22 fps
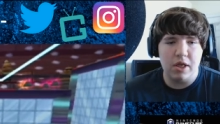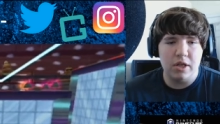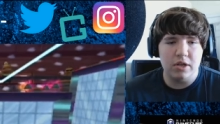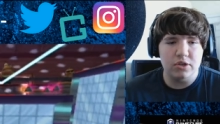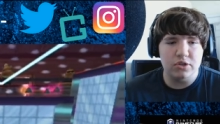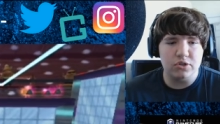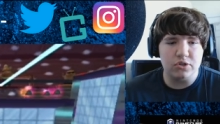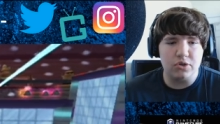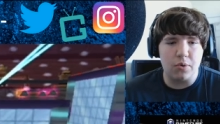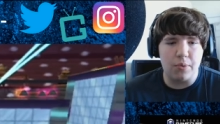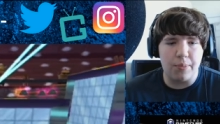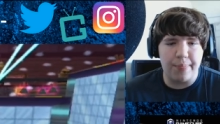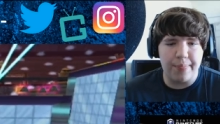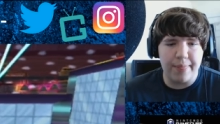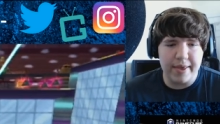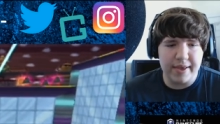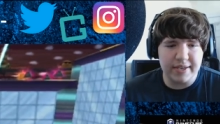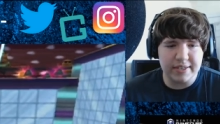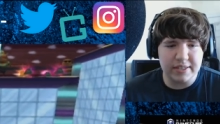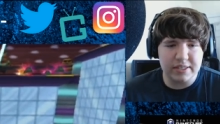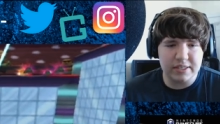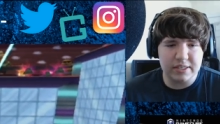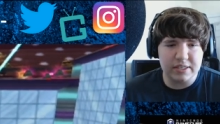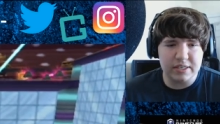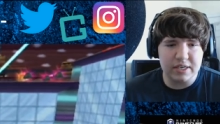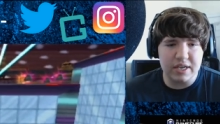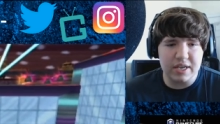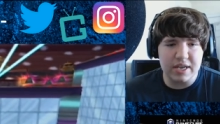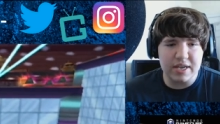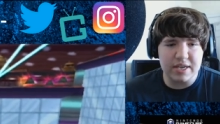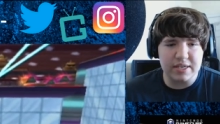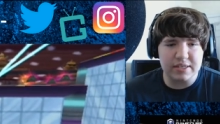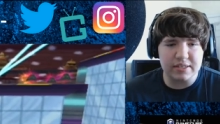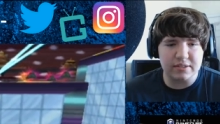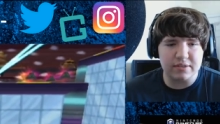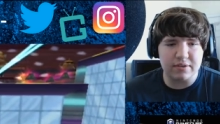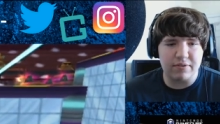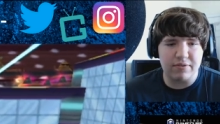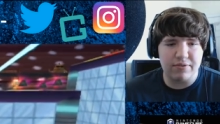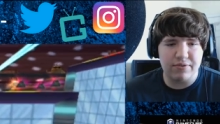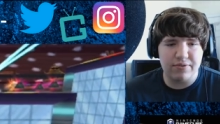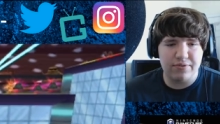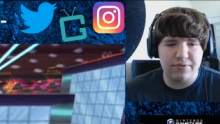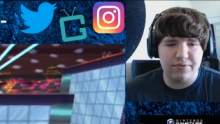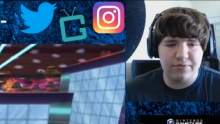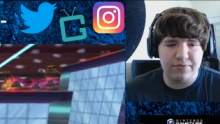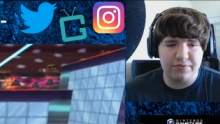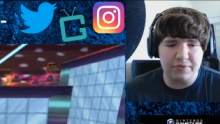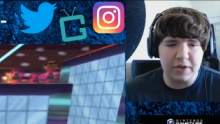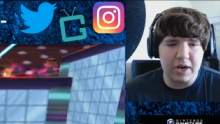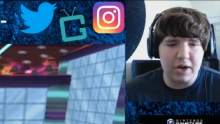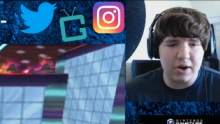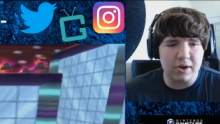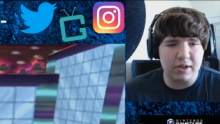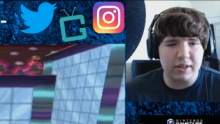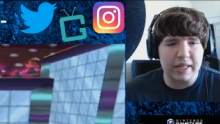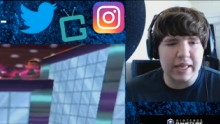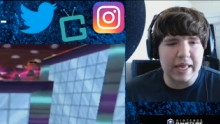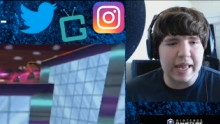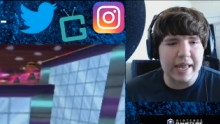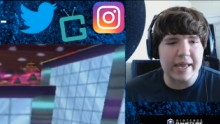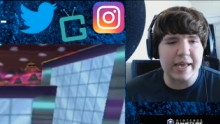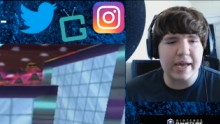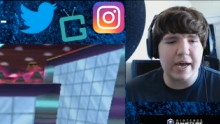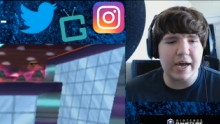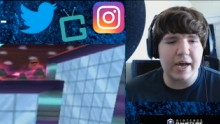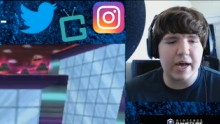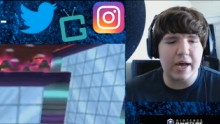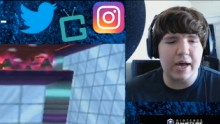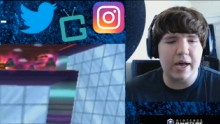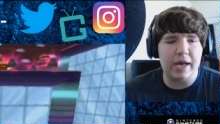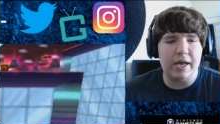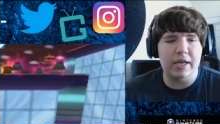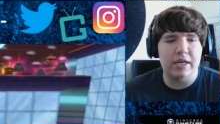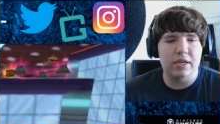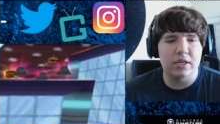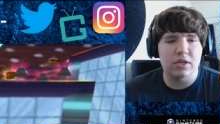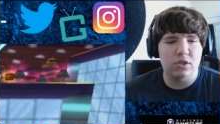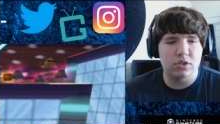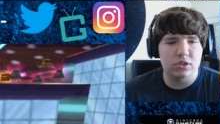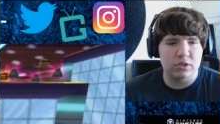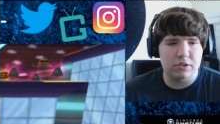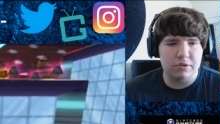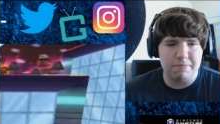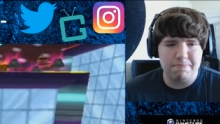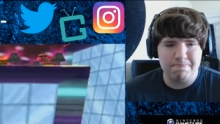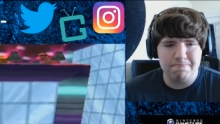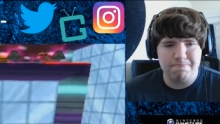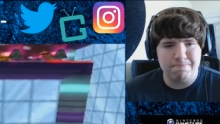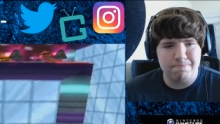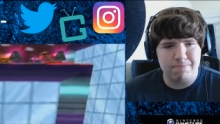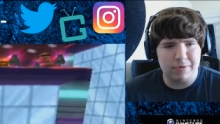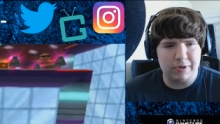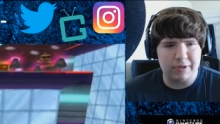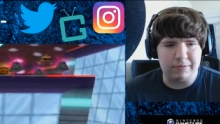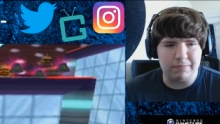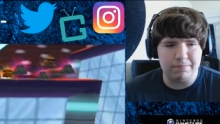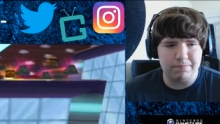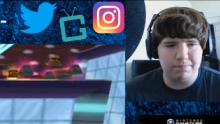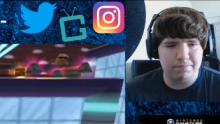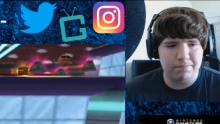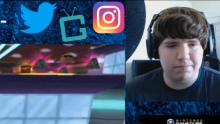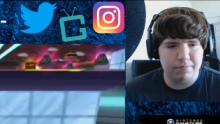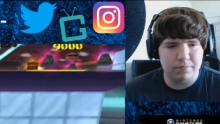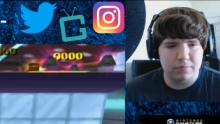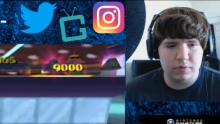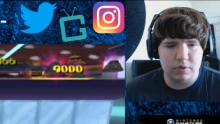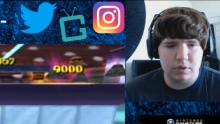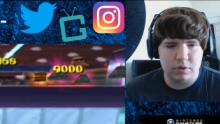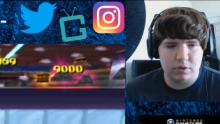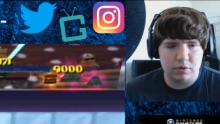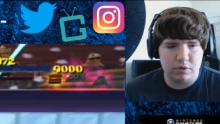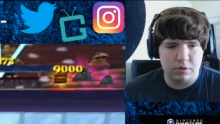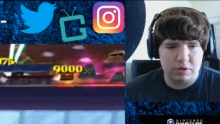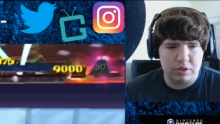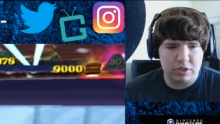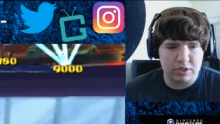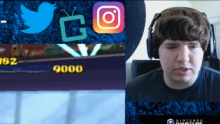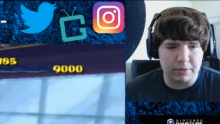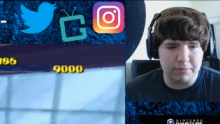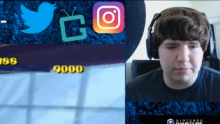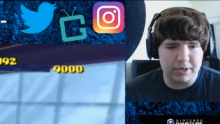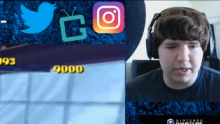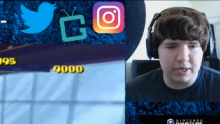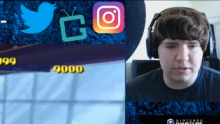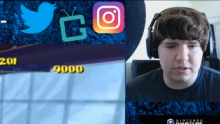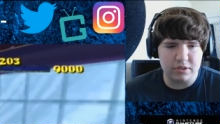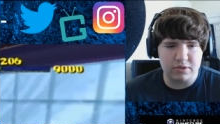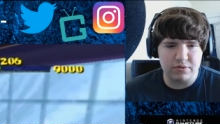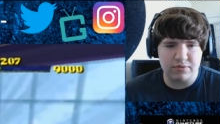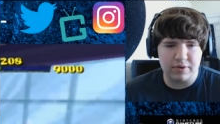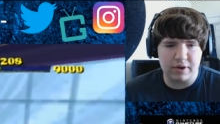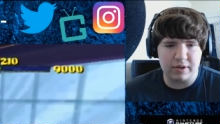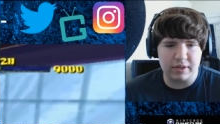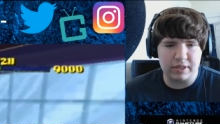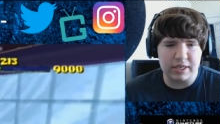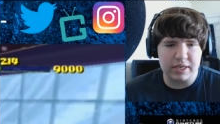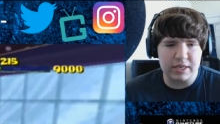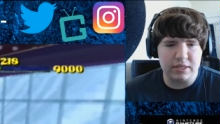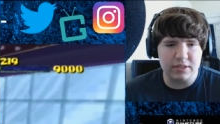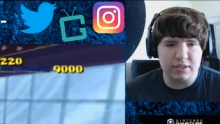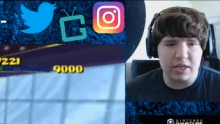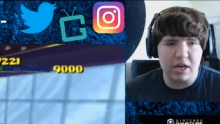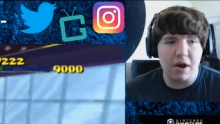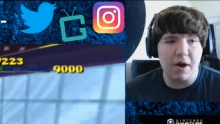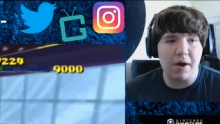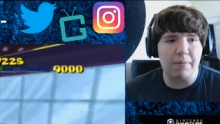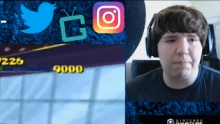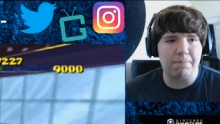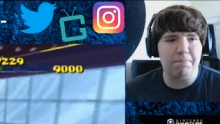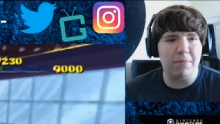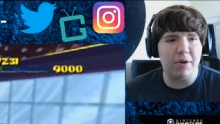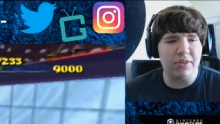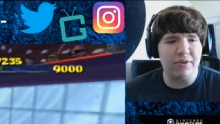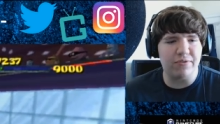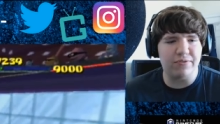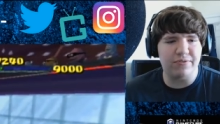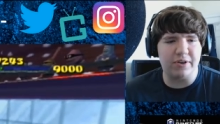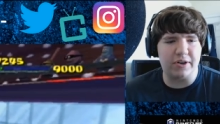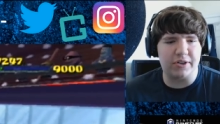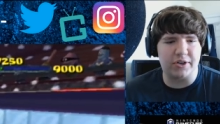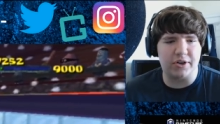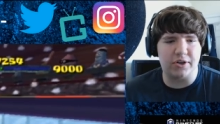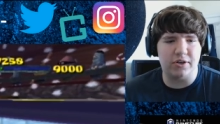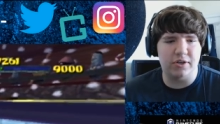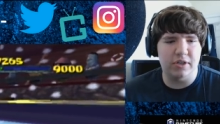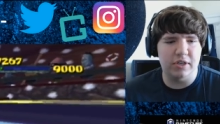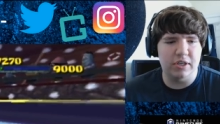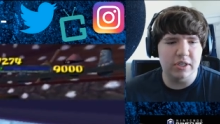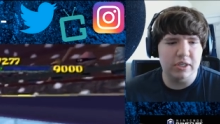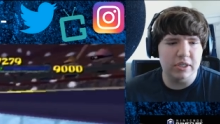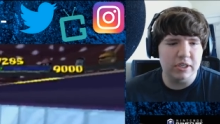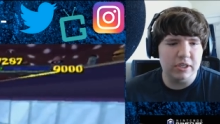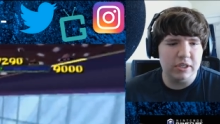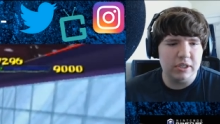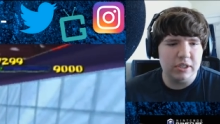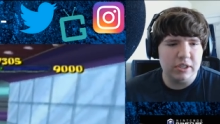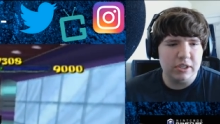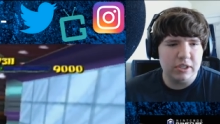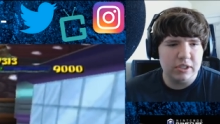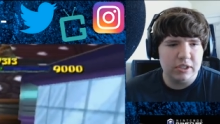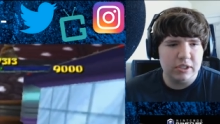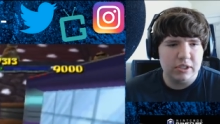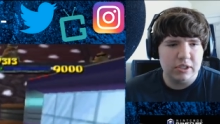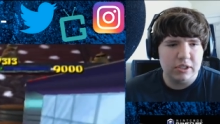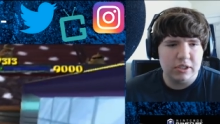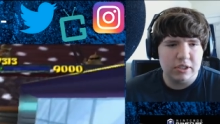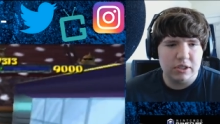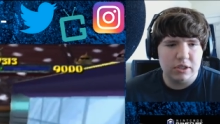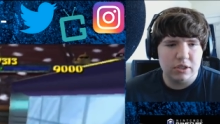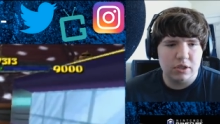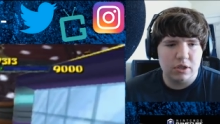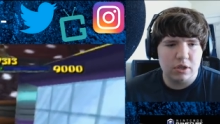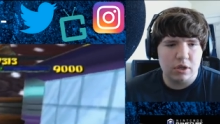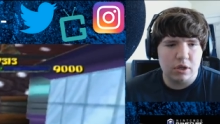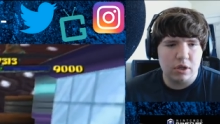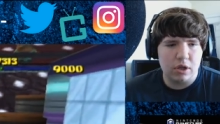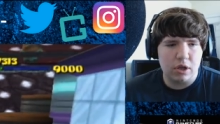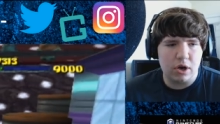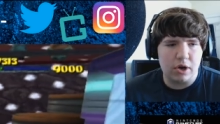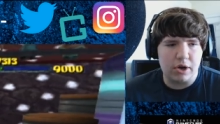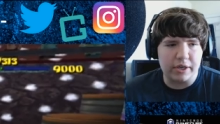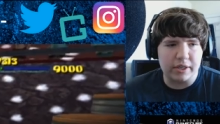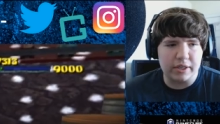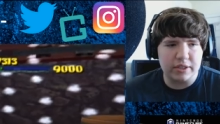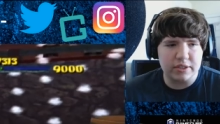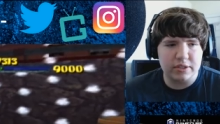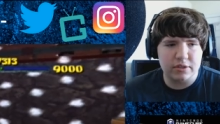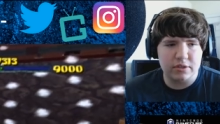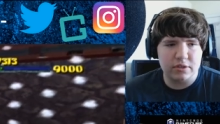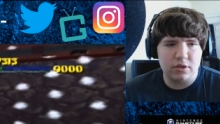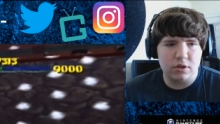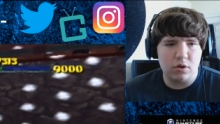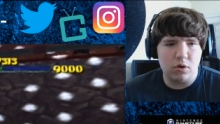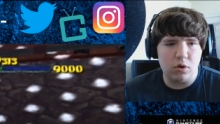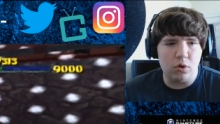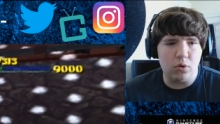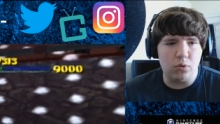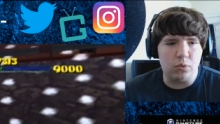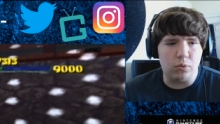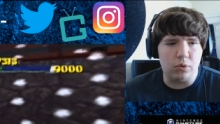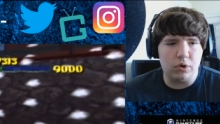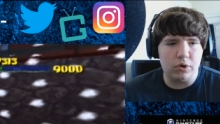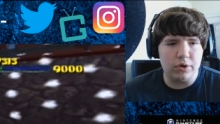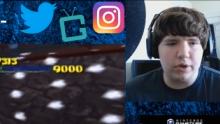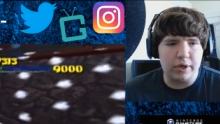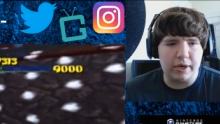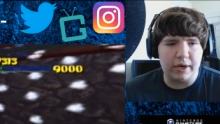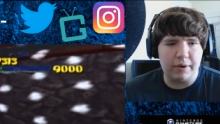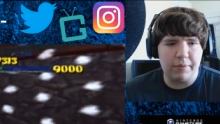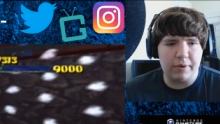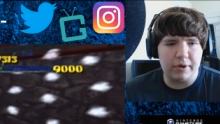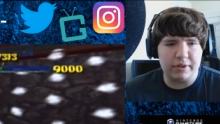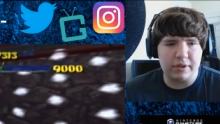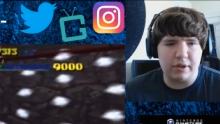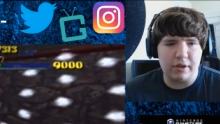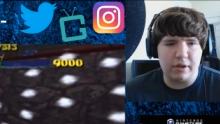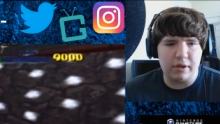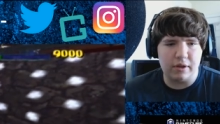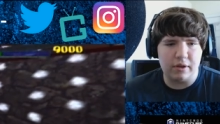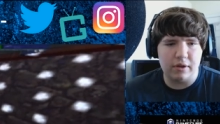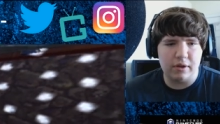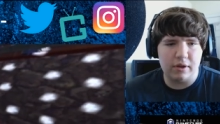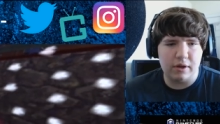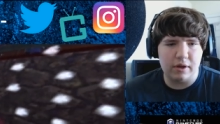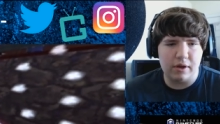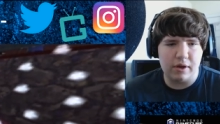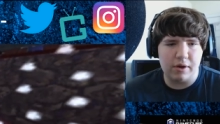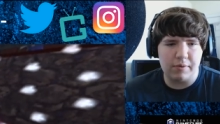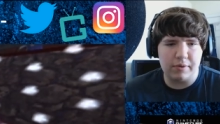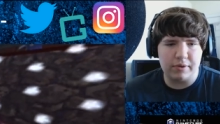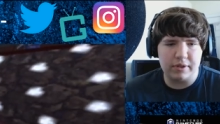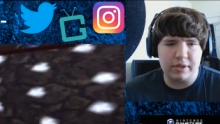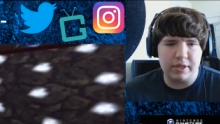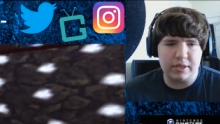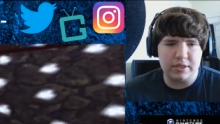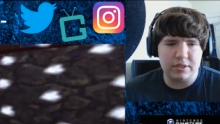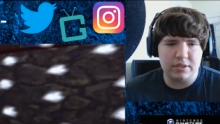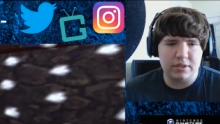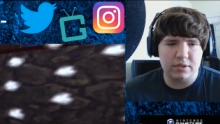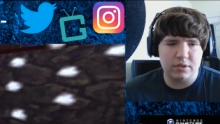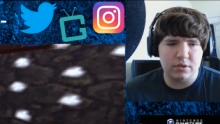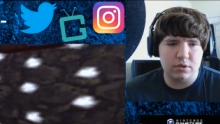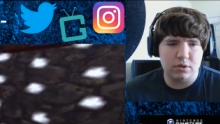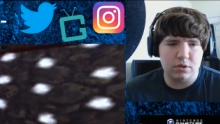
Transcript: So this is fairly, uh, well, sometimes it's fairly easy. Oh, motherfucker. All right, let's, oh, hold on, I want the, I want this.